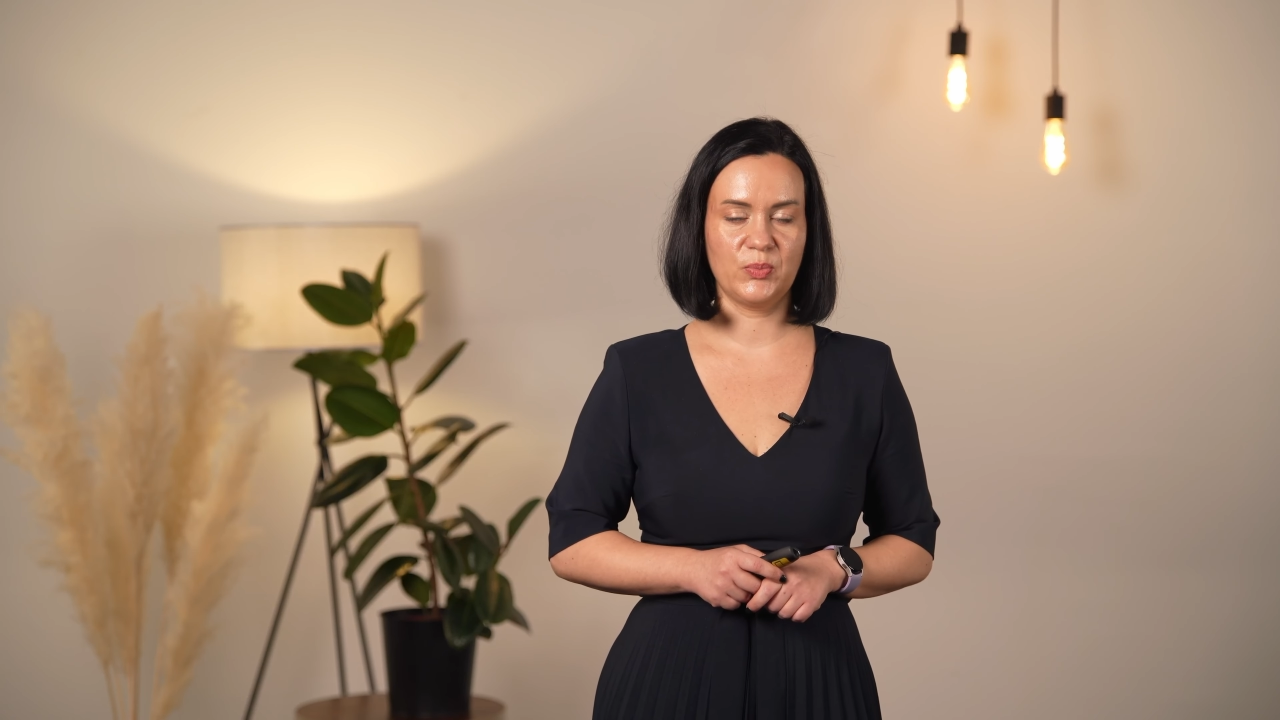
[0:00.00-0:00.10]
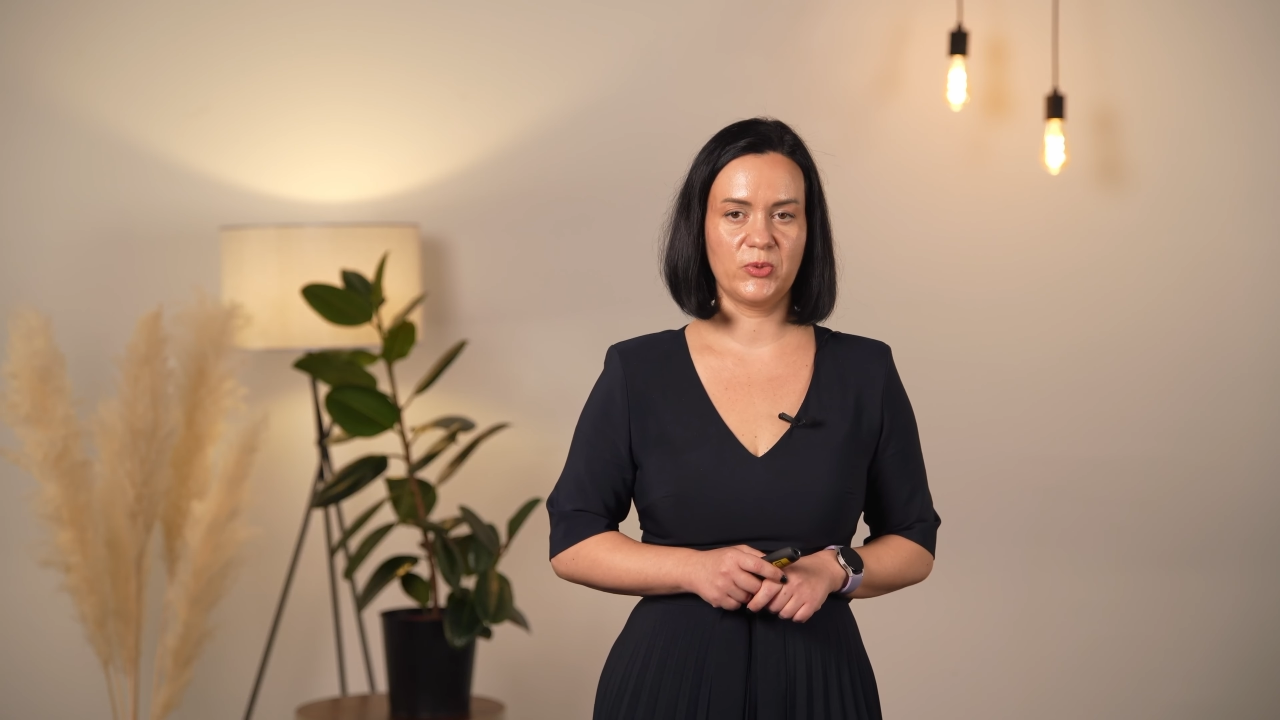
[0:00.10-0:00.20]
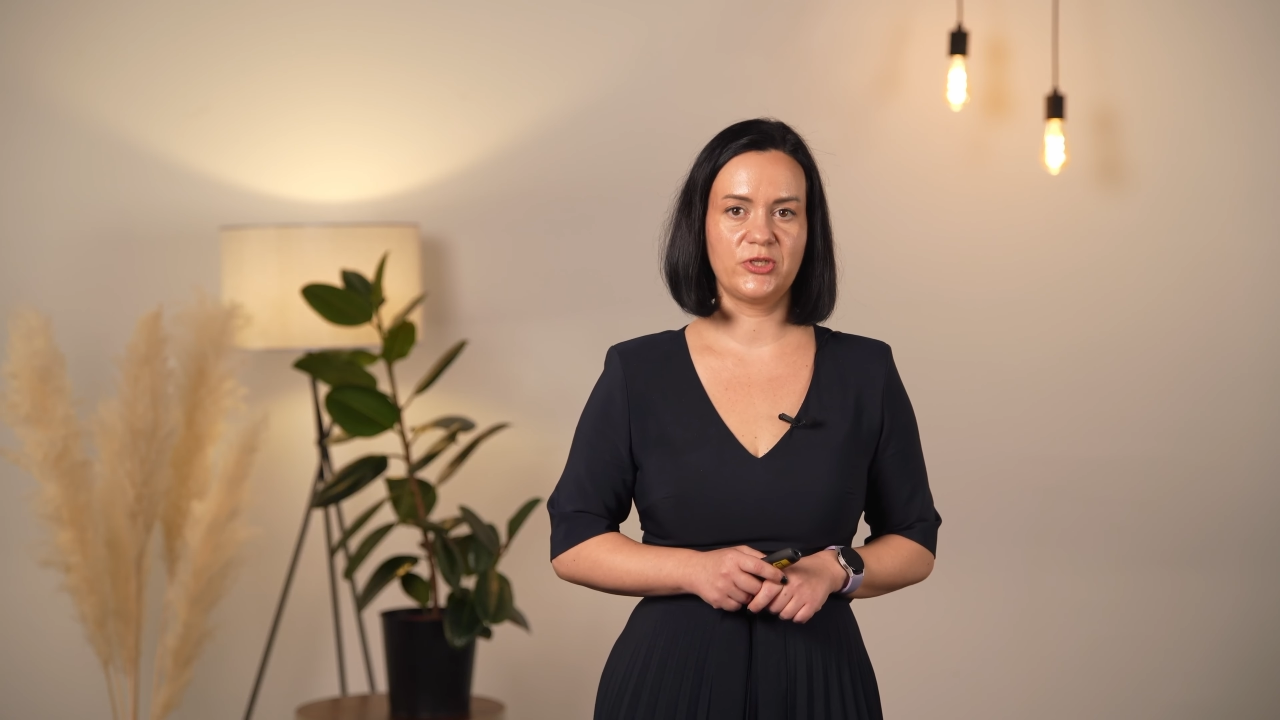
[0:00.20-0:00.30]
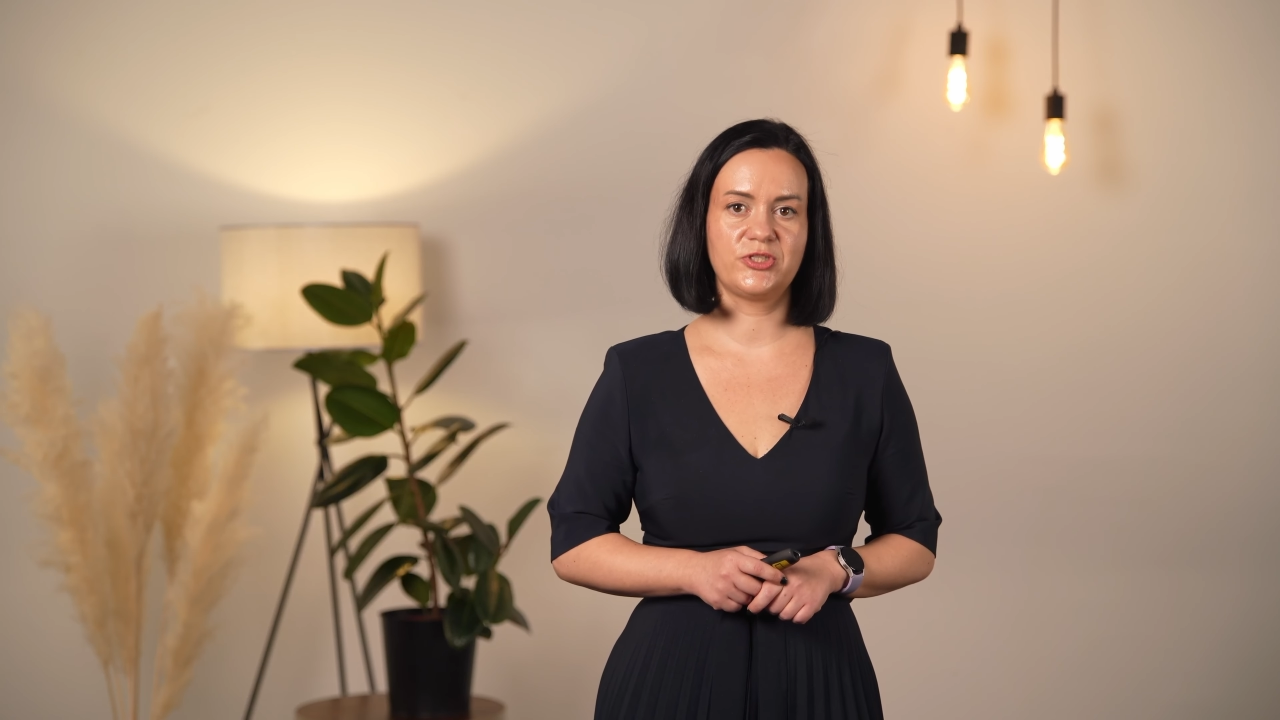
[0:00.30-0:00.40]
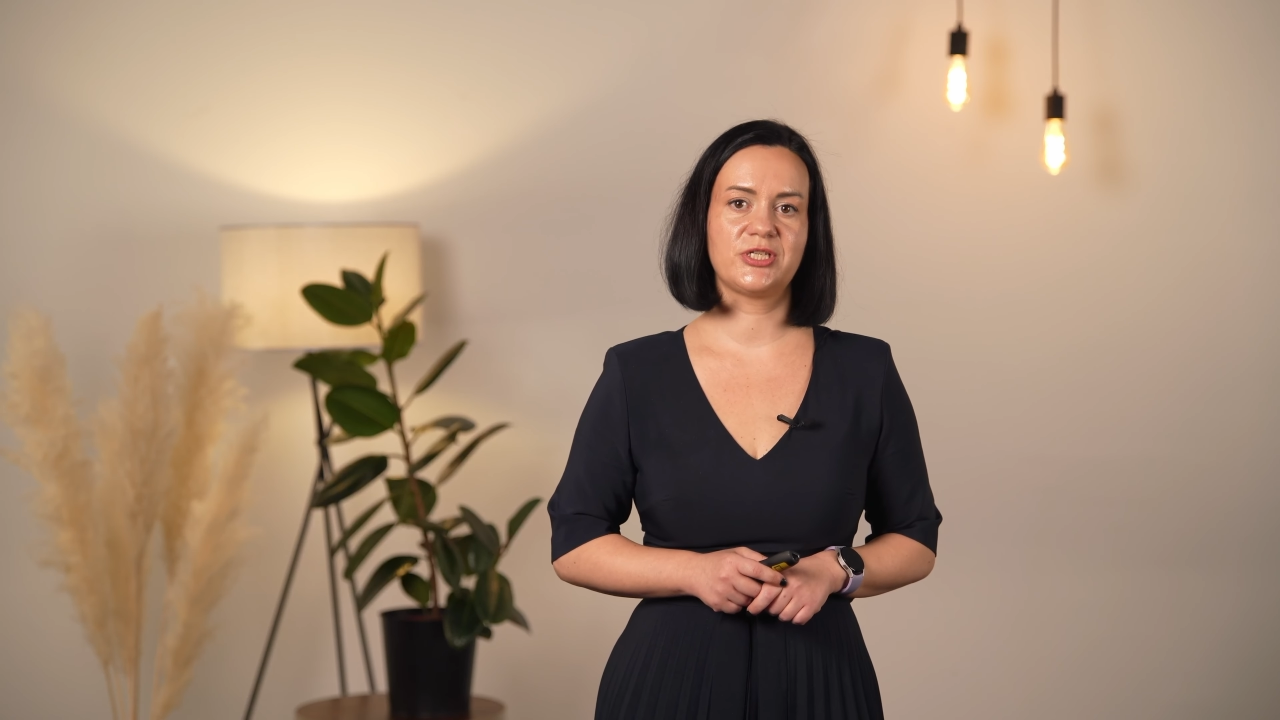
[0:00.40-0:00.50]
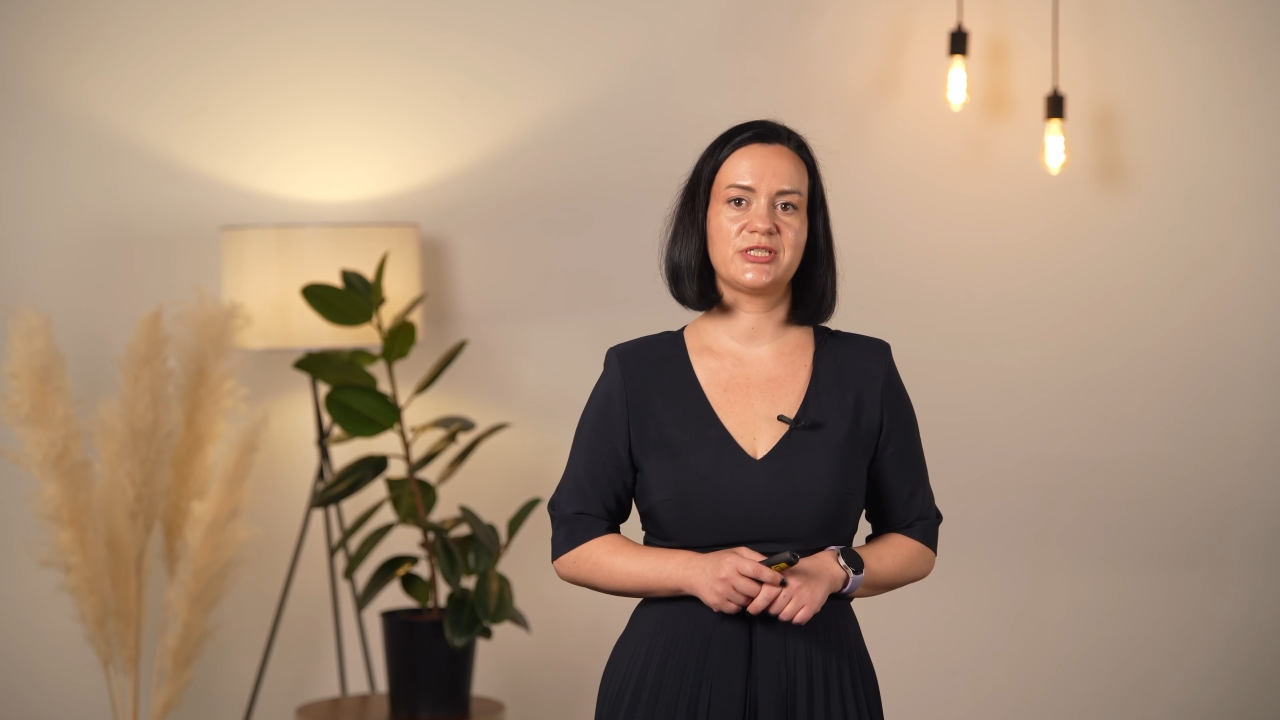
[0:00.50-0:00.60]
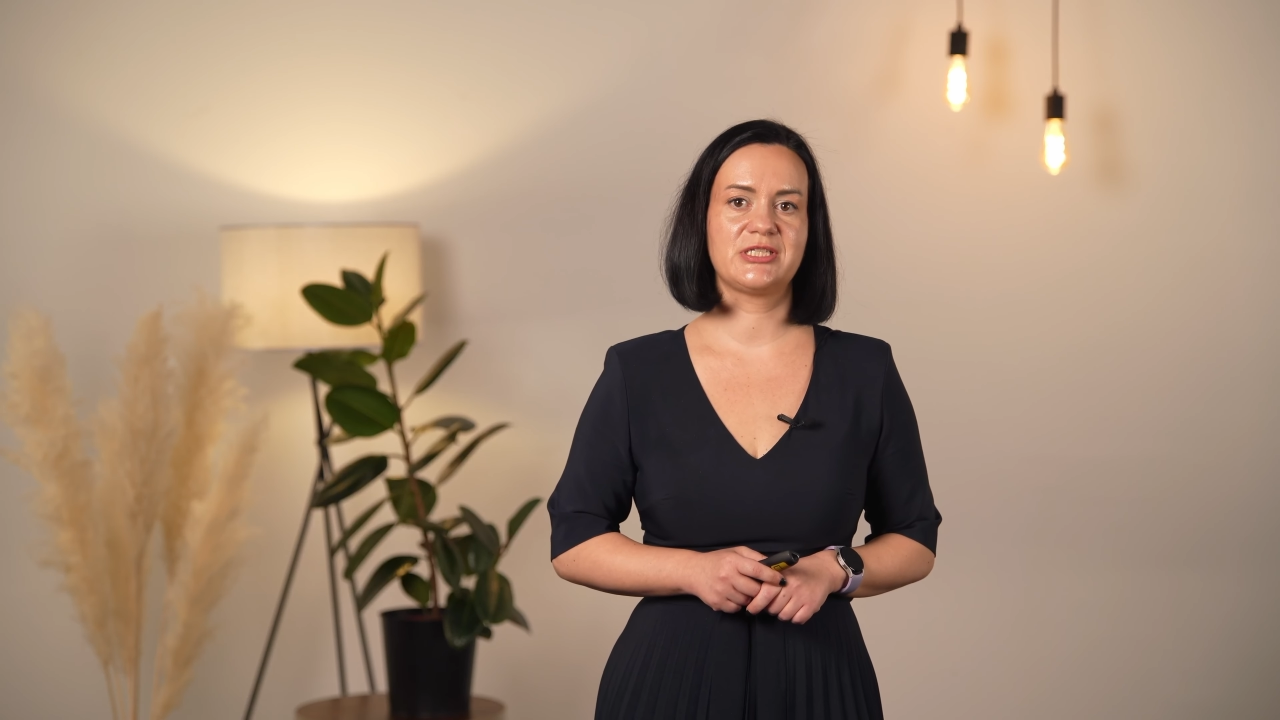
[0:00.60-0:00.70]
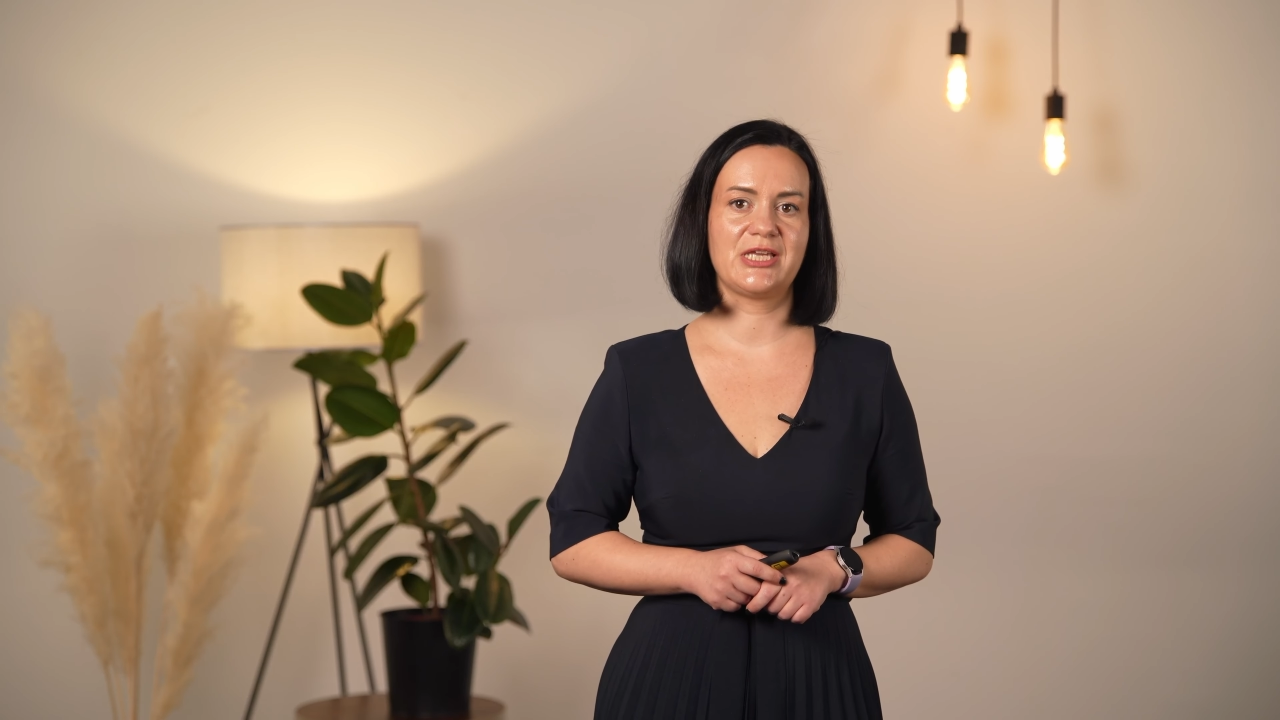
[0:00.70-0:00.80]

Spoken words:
projects